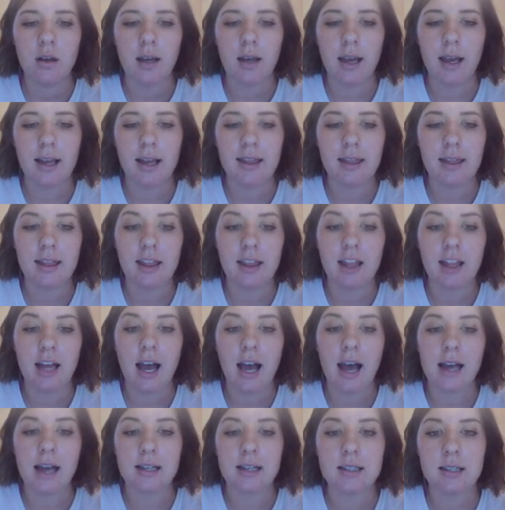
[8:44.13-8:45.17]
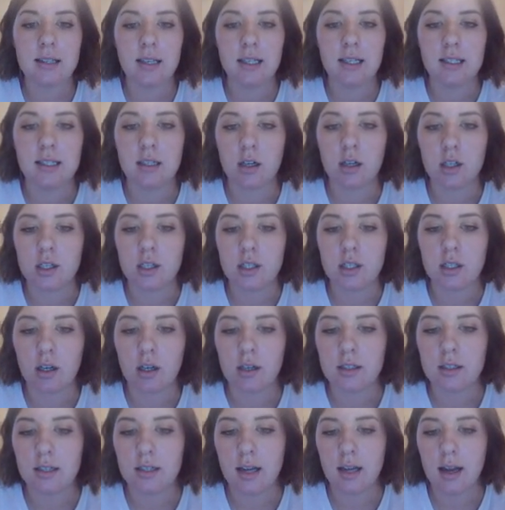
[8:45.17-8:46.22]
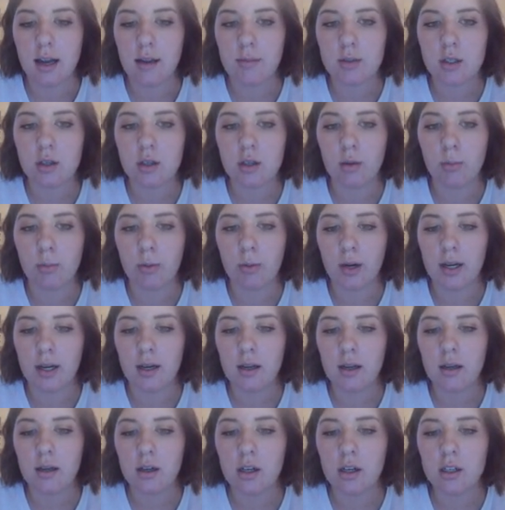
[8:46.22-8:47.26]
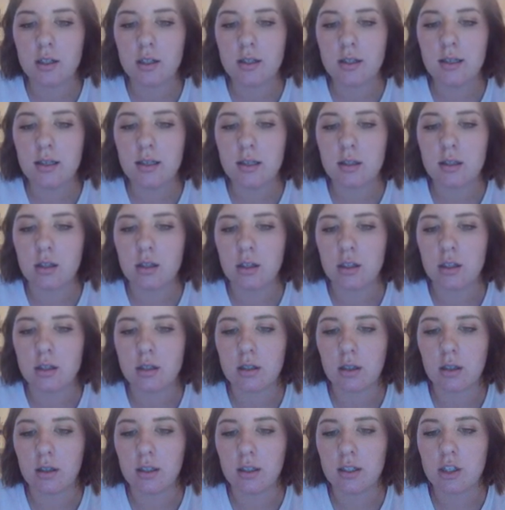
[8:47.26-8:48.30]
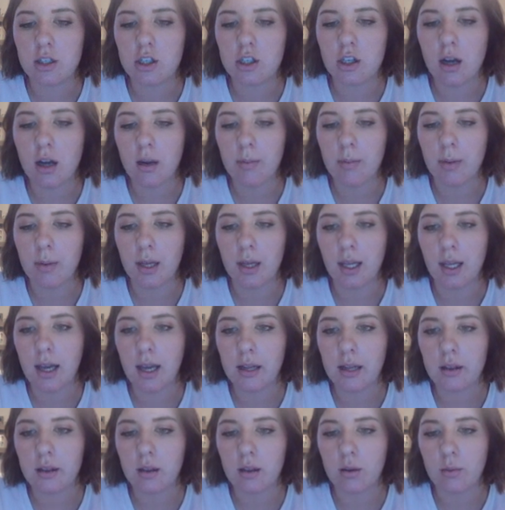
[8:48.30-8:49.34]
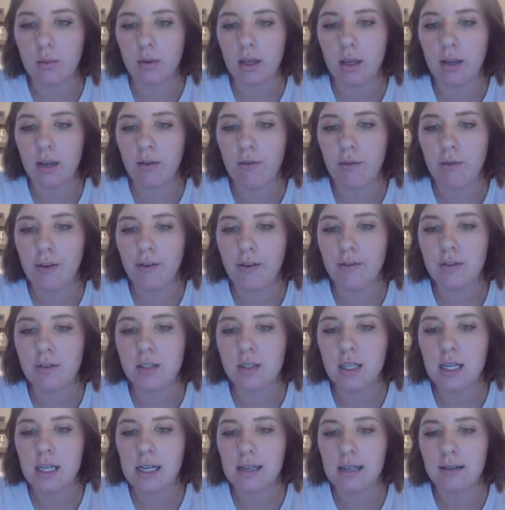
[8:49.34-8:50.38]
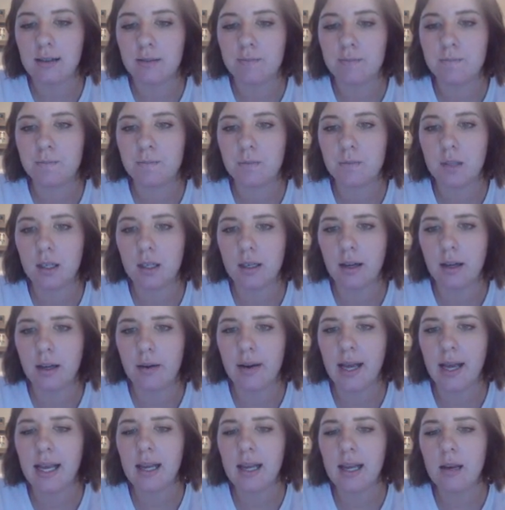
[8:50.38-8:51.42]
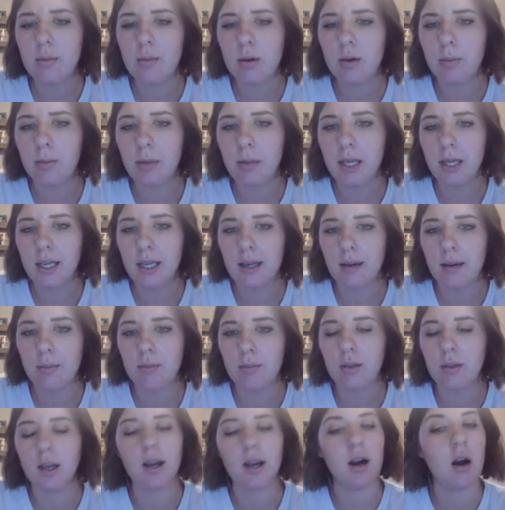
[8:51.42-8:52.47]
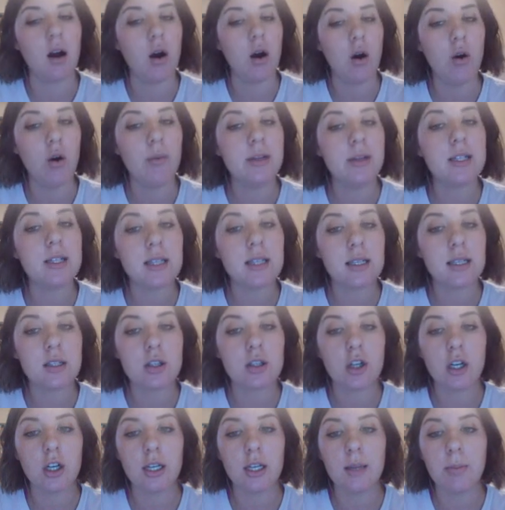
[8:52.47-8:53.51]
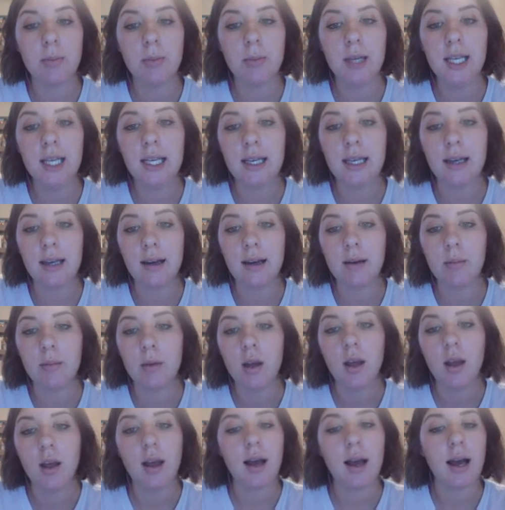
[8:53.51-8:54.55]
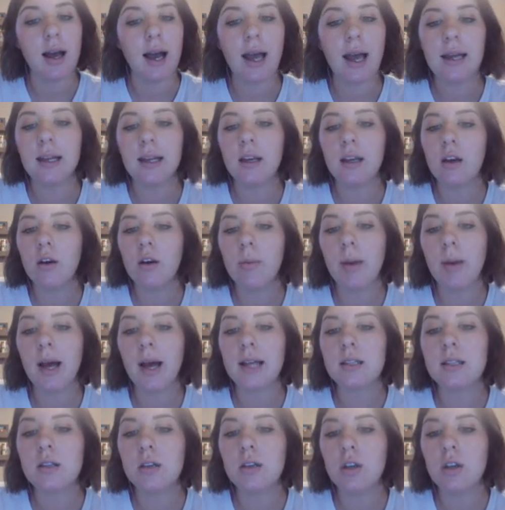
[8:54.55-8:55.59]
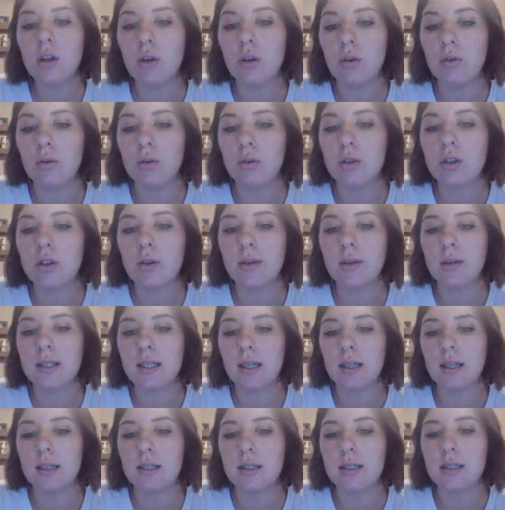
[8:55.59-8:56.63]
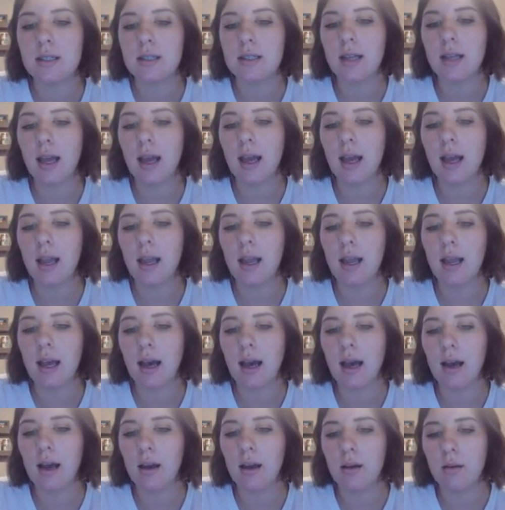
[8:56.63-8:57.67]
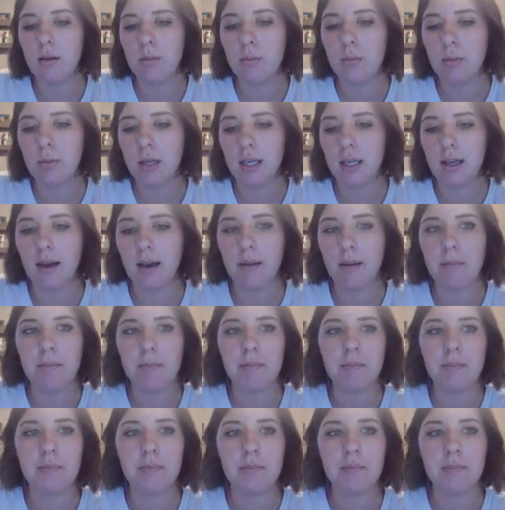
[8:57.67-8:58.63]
And that is our start time. So Brenda and her sister started shopping at 3:15. Now AM or PM? They got home at 6:30 PM. I didn't go past noon, so it's going to stay at PM.